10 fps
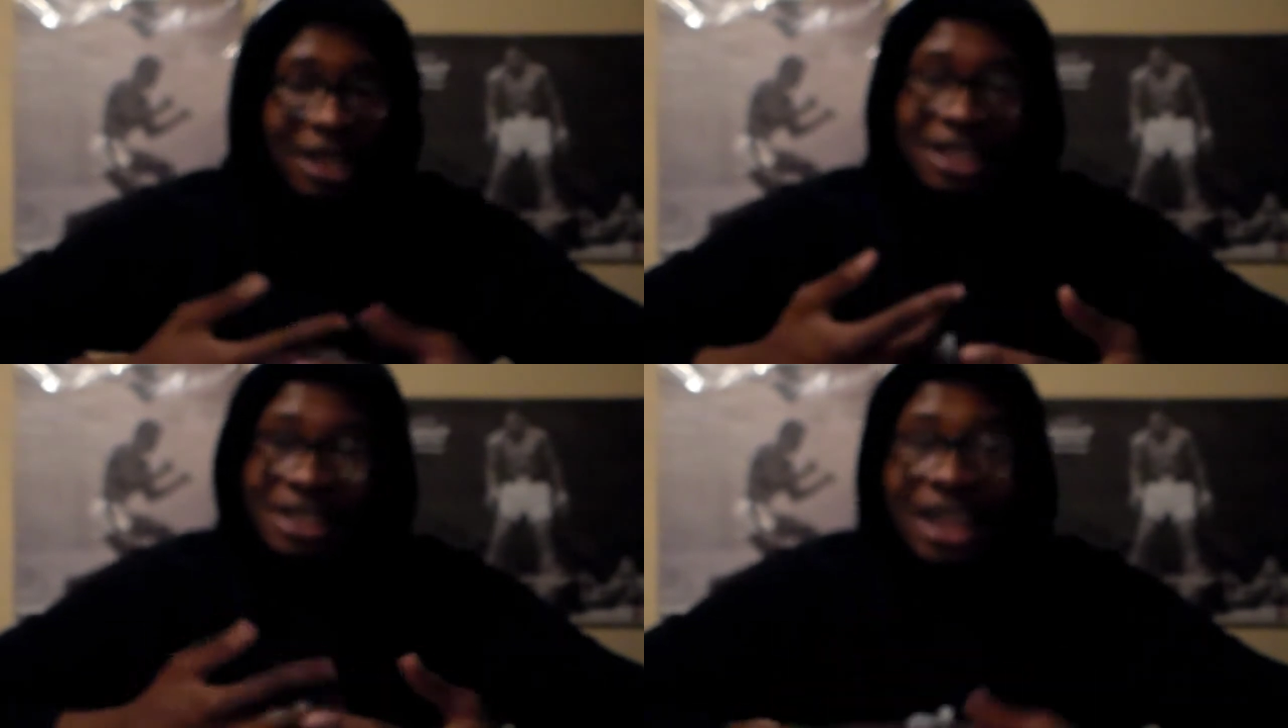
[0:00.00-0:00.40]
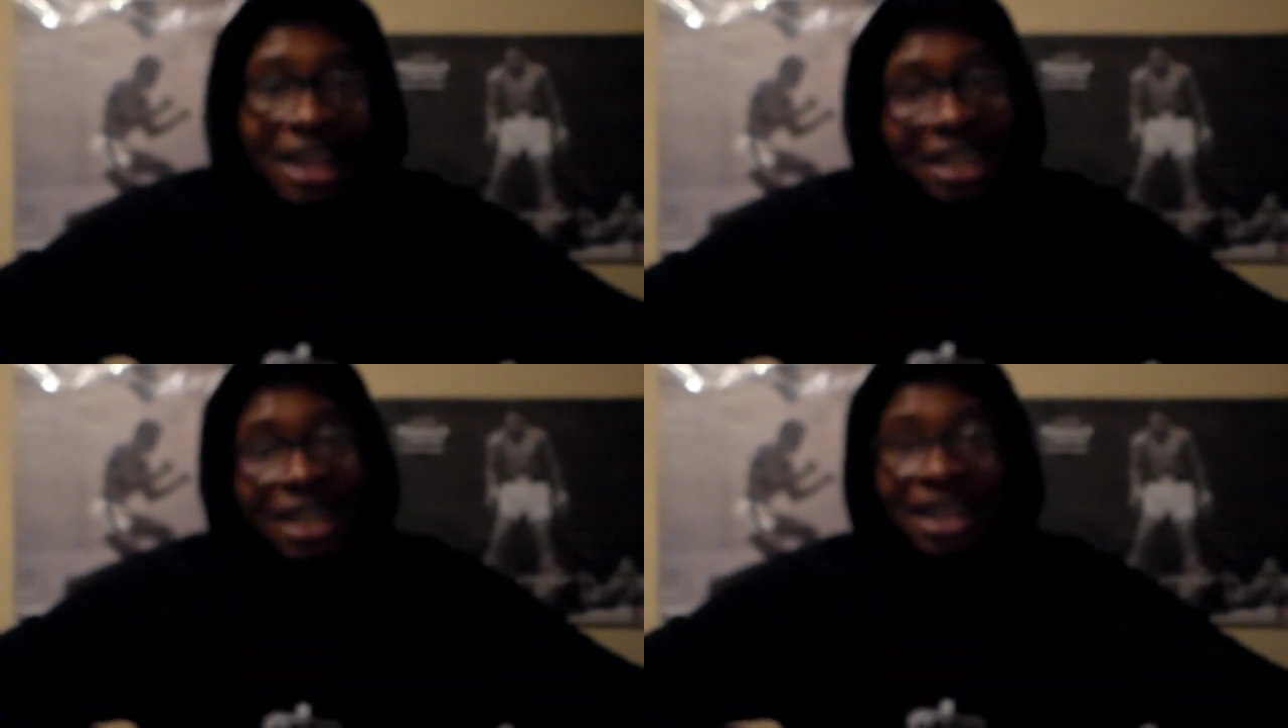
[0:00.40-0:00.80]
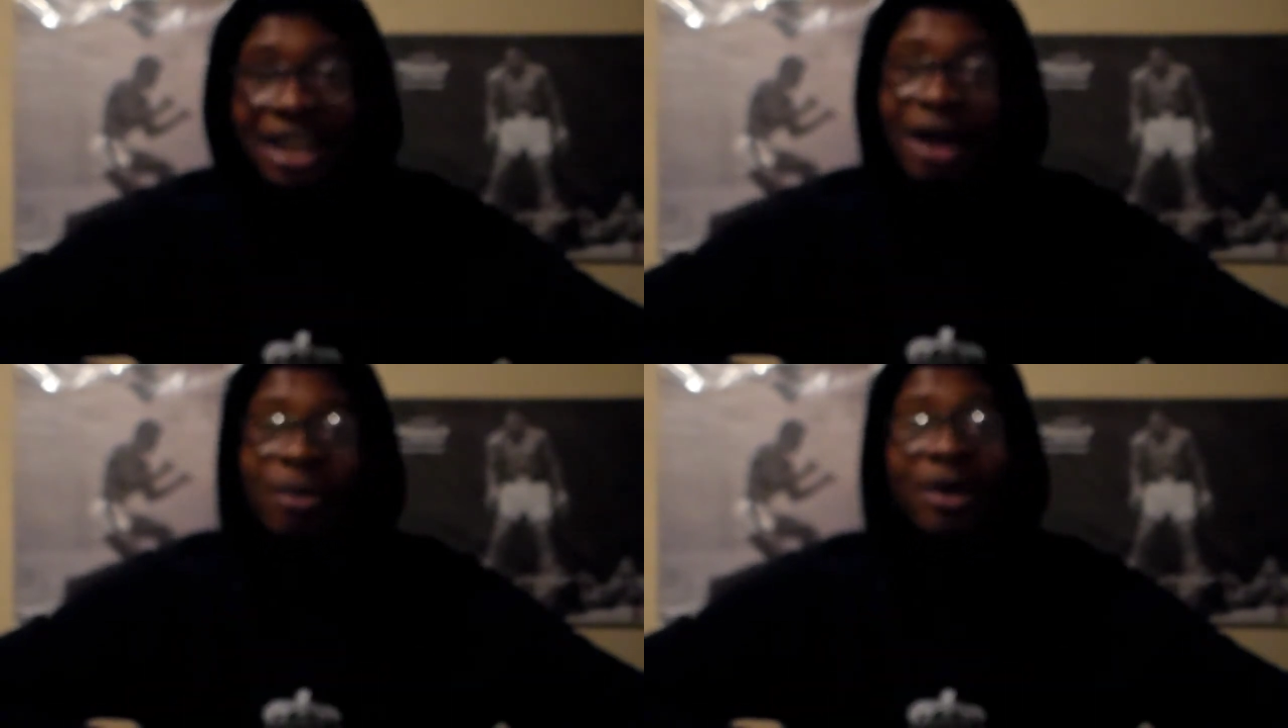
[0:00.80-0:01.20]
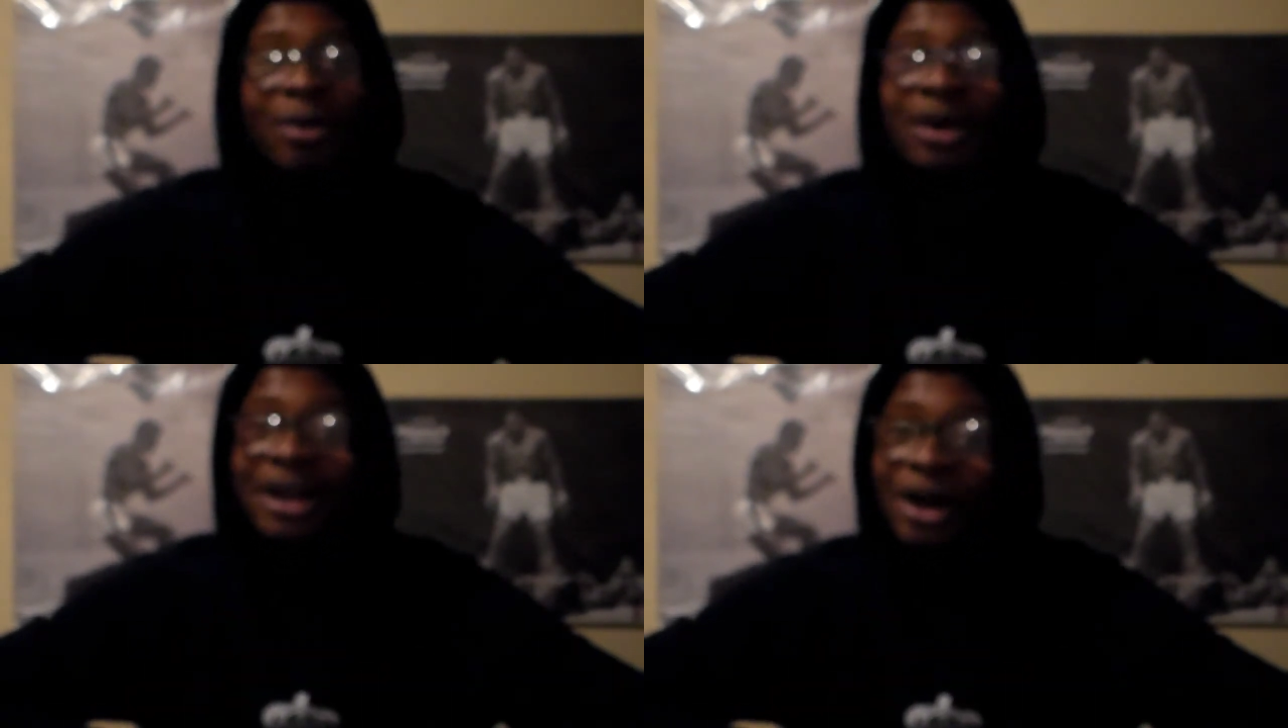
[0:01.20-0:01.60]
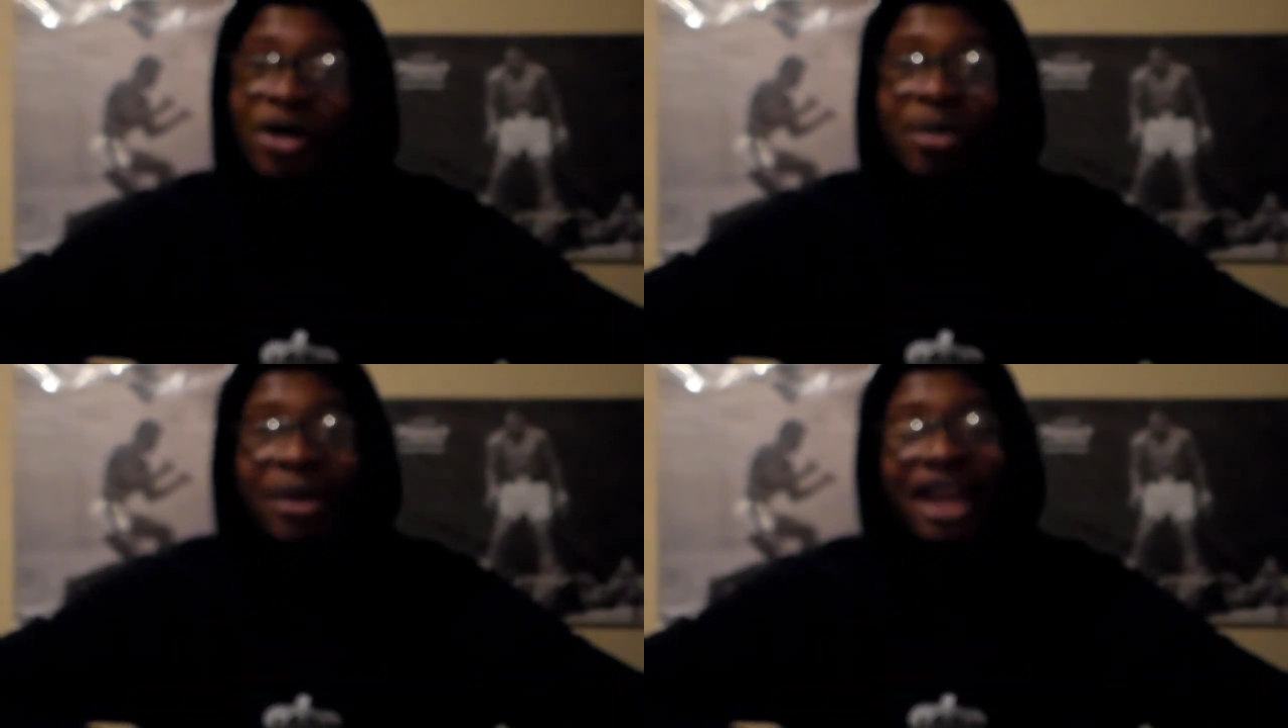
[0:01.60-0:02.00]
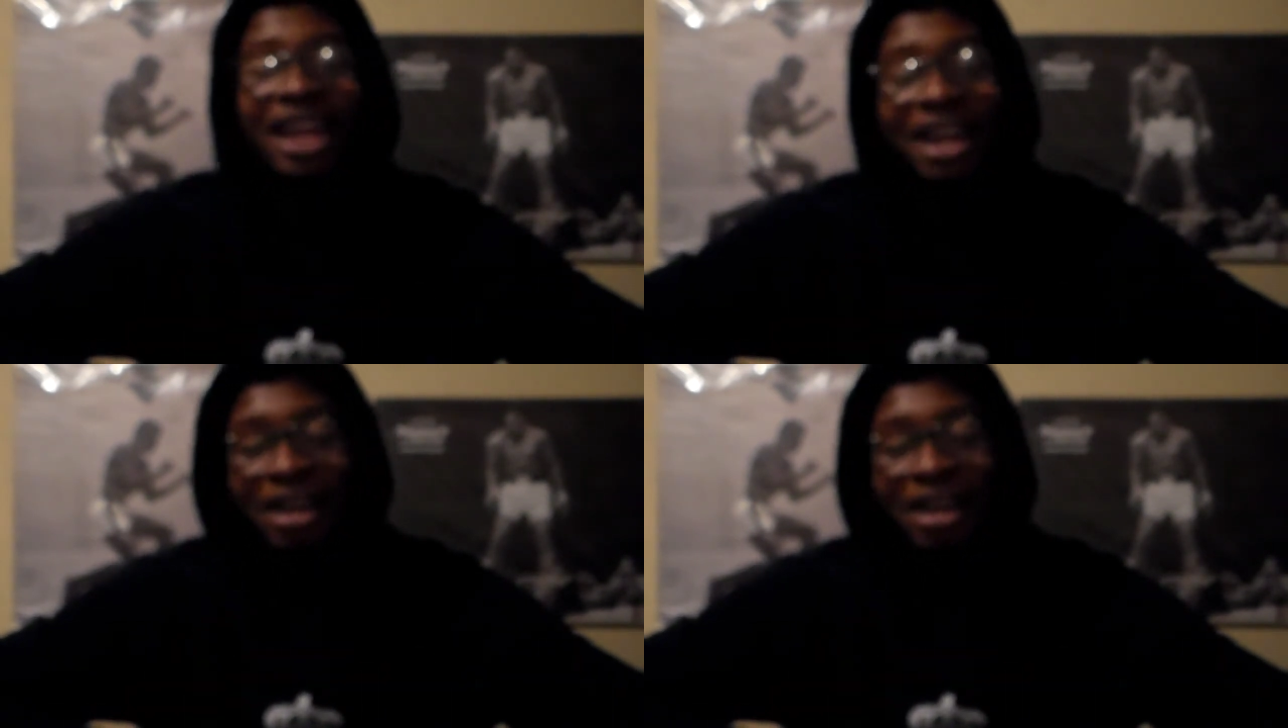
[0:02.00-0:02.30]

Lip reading: He telling these niggas like what's going on, man.